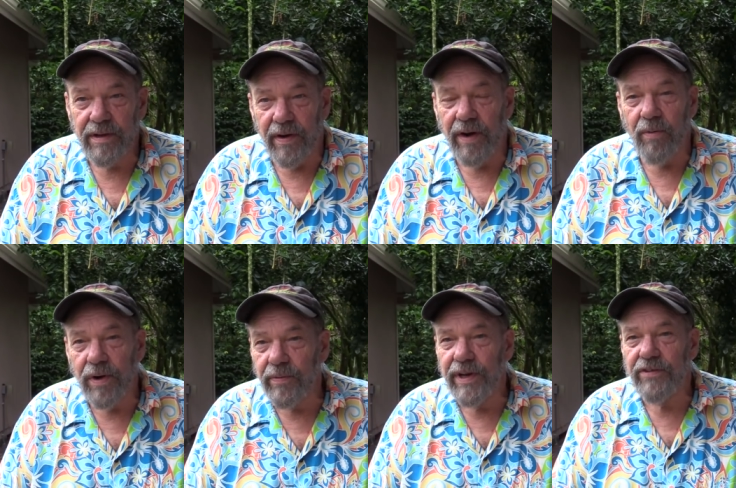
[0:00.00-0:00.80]
All right,
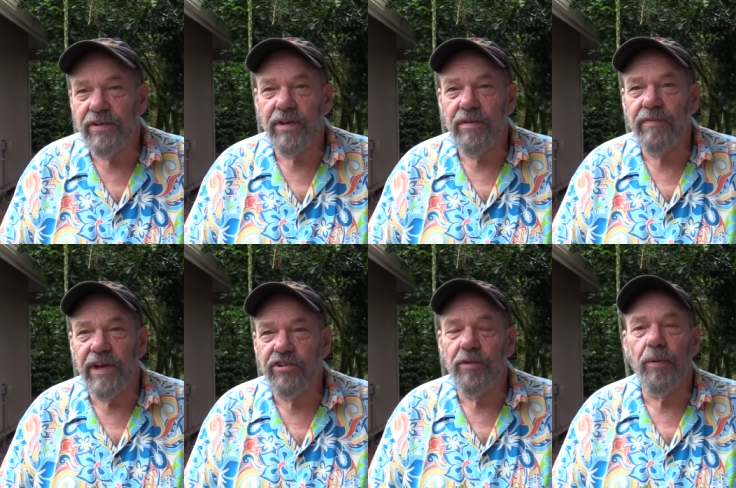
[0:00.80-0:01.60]
one reason that
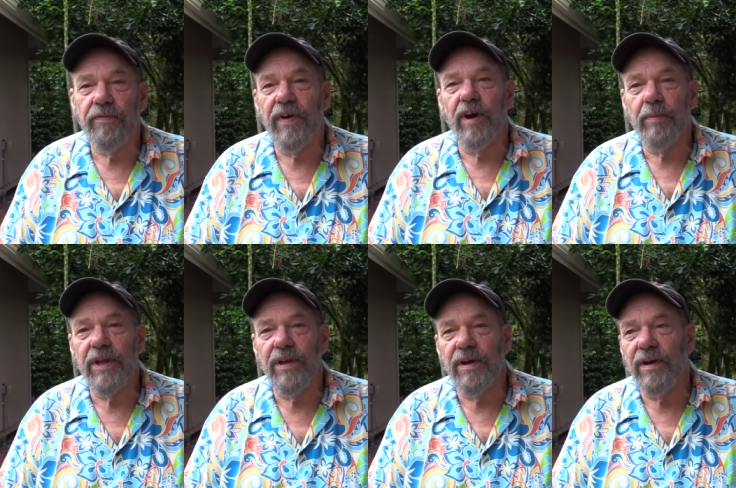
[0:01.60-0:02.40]
vegetable
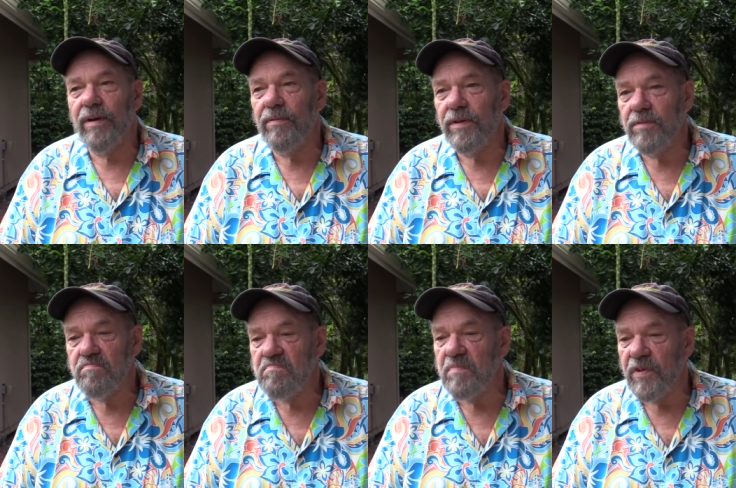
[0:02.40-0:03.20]
farming uh,
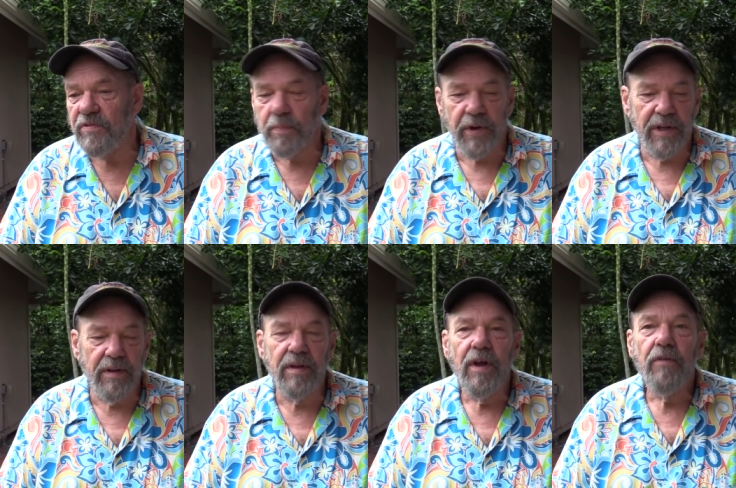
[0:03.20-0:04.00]
is pretty
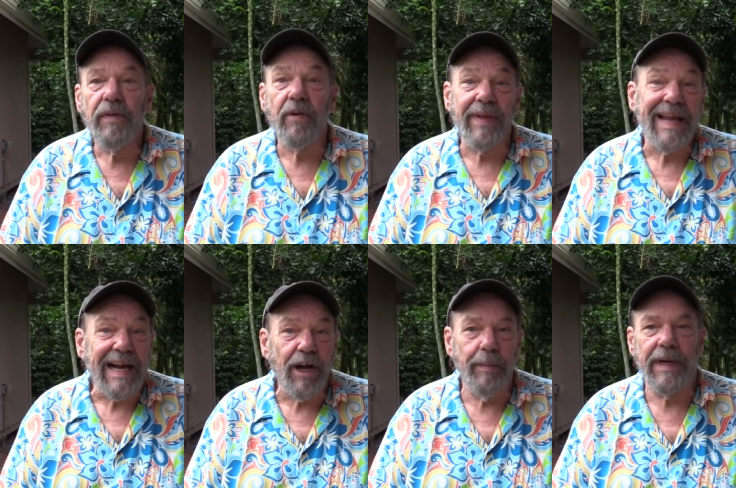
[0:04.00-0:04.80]
fairly
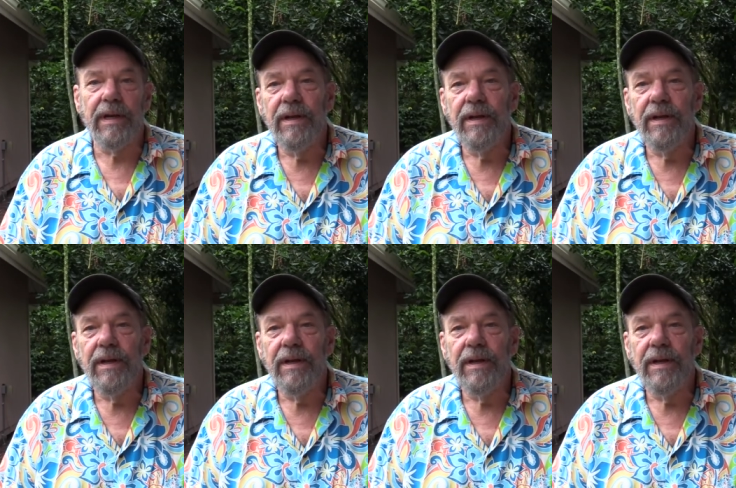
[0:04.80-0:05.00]
common